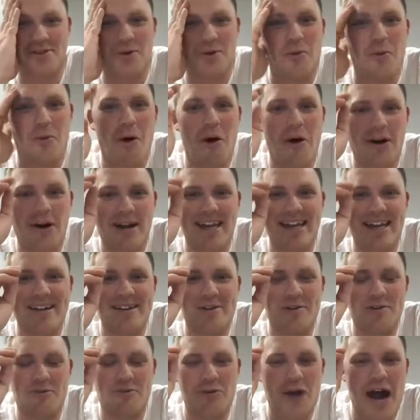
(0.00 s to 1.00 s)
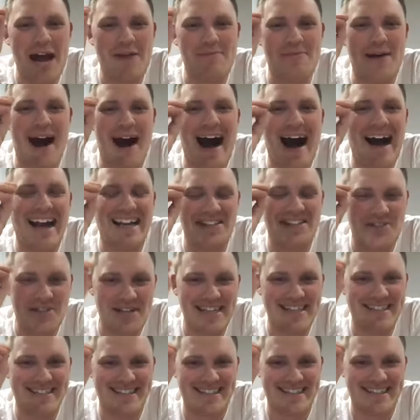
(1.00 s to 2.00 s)
are walking right behind
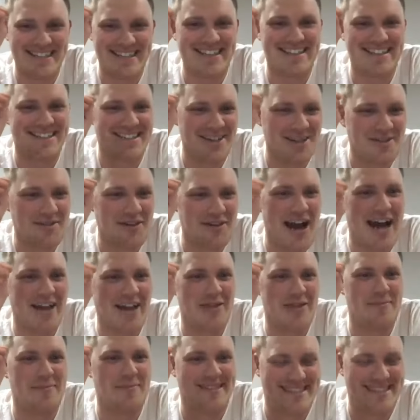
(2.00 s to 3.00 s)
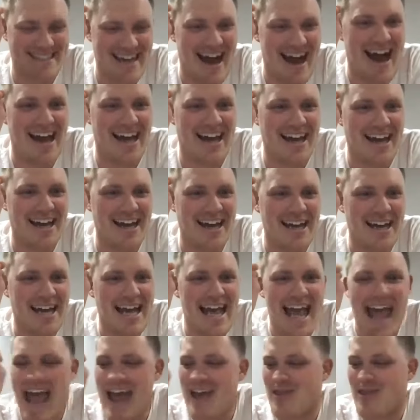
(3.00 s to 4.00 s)
Jesus, the Son of God, the Messiah,
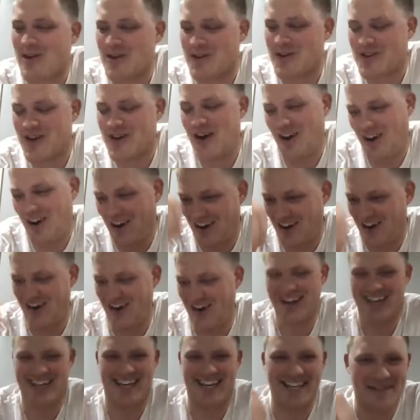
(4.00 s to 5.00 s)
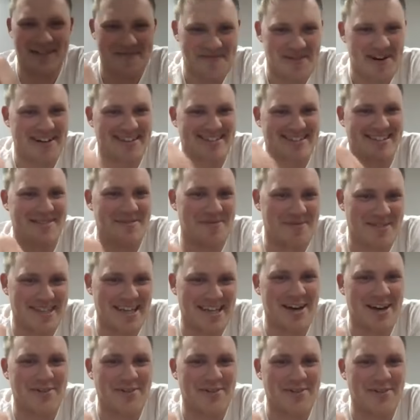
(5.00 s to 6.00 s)
and they're talking amongst
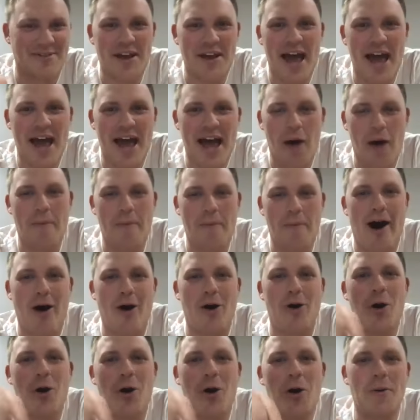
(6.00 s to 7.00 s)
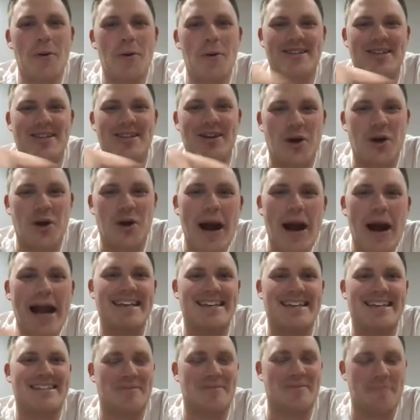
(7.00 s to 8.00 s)
themselves about who is the
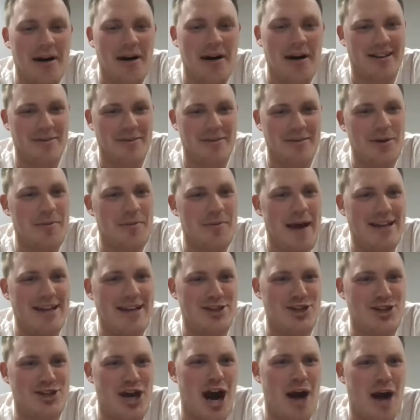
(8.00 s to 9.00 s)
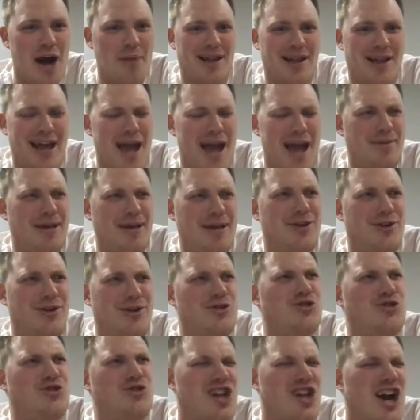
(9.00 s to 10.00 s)
greatest among them. You imagine John being like, "Hey, Peter,
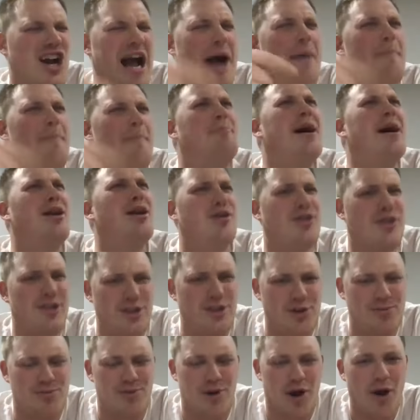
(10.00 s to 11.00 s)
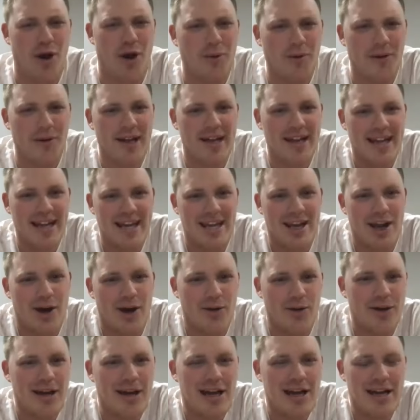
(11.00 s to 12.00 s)
you suck. I'm better than you, bro." You
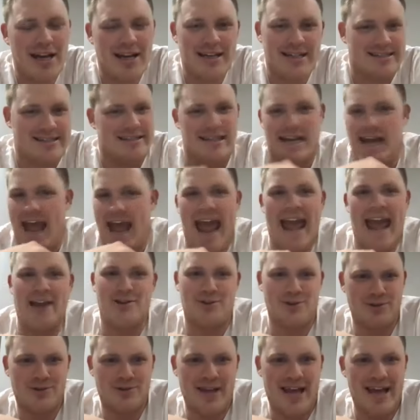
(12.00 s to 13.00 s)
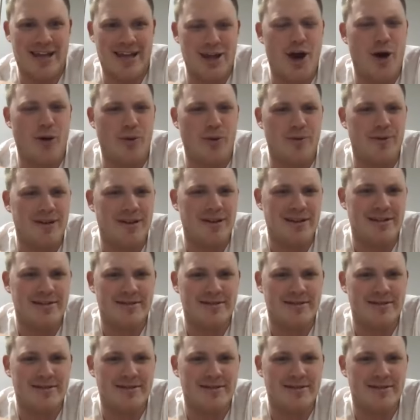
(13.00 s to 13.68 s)
know, now Andrew's like, "Yo,